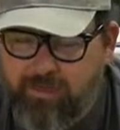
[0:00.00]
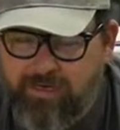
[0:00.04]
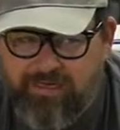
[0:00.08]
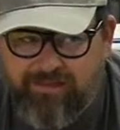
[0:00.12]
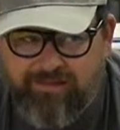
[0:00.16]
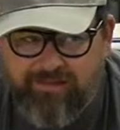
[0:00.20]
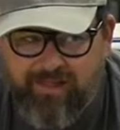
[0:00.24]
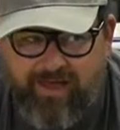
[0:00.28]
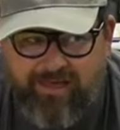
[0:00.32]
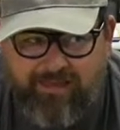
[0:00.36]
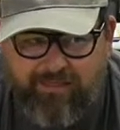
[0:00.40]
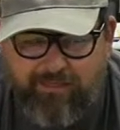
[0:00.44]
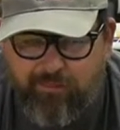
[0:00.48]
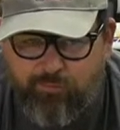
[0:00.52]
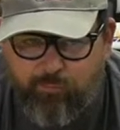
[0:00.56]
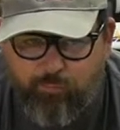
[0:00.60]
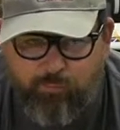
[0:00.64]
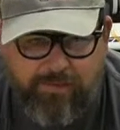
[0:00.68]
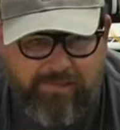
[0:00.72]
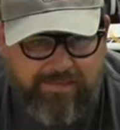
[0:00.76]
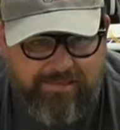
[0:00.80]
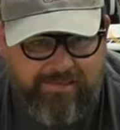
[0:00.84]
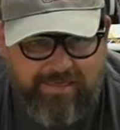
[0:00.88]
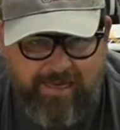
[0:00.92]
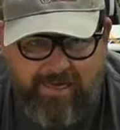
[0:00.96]
at like
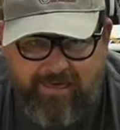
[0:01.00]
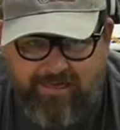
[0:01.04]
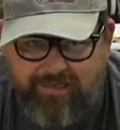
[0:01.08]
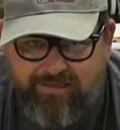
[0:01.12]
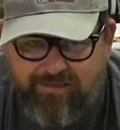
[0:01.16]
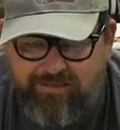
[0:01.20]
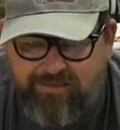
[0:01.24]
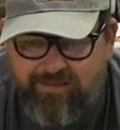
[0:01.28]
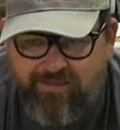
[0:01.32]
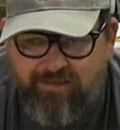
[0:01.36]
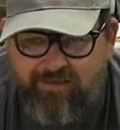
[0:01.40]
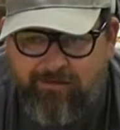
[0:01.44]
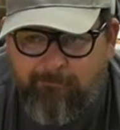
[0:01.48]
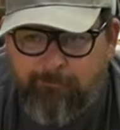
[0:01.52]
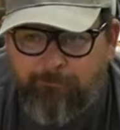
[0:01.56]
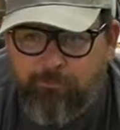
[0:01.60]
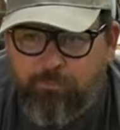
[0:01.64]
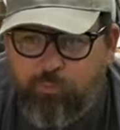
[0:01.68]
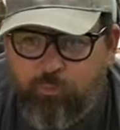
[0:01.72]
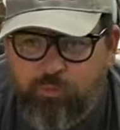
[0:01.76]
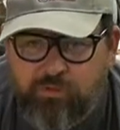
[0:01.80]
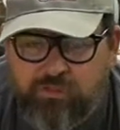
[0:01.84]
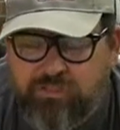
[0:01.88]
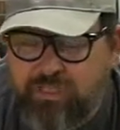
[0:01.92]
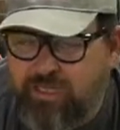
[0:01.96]
3 seconds,
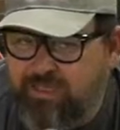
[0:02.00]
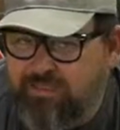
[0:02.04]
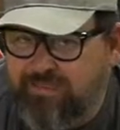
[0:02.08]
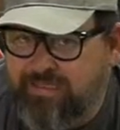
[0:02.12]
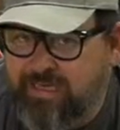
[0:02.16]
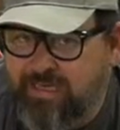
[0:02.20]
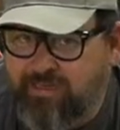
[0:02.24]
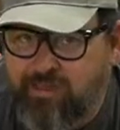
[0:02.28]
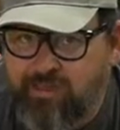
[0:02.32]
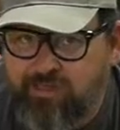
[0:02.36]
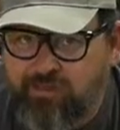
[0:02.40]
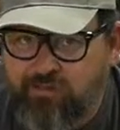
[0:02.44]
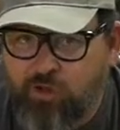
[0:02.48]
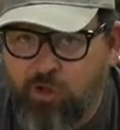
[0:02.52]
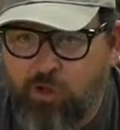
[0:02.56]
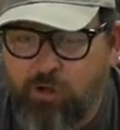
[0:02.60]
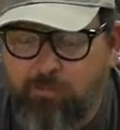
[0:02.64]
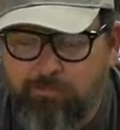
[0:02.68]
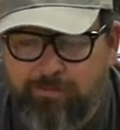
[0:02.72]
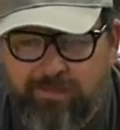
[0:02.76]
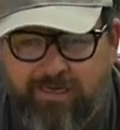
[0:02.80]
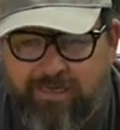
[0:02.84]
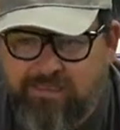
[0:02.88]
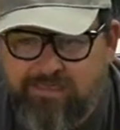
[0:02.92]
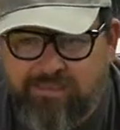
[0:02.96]
which doesn't sound like long,
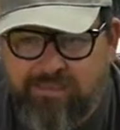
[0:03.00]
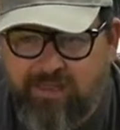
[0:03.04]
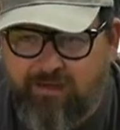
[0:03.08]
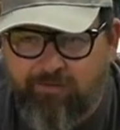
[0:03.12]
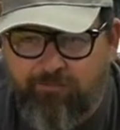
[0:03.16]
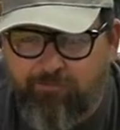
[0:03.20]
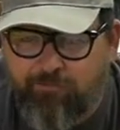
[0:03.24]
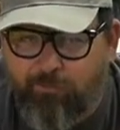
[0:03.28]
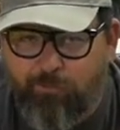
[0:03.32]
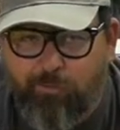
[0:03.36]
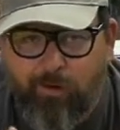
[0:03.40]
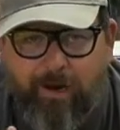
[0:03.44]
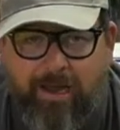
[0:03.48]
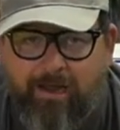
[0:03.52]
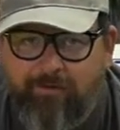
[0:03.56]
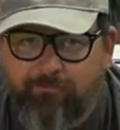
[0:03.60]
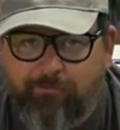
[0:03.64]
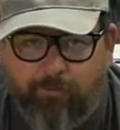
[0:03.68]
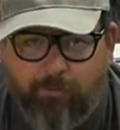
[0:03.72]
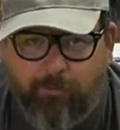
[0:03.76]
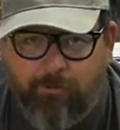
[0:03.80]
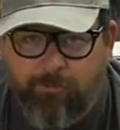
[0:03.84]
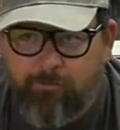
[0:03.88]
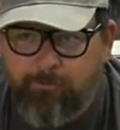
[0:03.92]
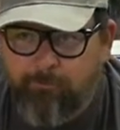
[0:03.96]
but that's like
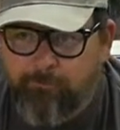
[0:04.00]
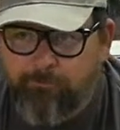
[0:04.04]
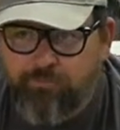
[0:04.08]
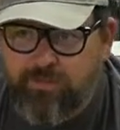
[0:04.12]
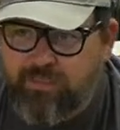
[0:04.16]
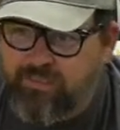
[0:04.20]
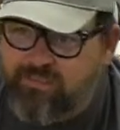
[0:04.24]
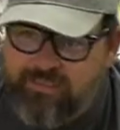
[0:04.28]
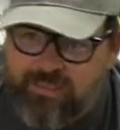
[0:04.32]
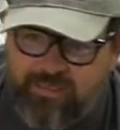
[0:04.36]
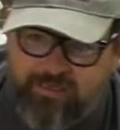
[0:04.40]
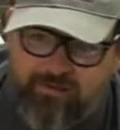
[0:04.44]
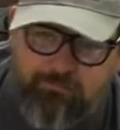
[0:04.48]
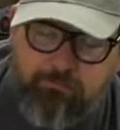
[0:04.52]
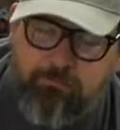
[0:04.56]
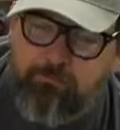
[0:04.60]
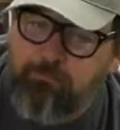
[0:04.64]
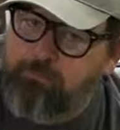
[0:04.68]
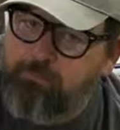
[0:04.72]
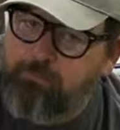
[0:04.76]
forever. That's like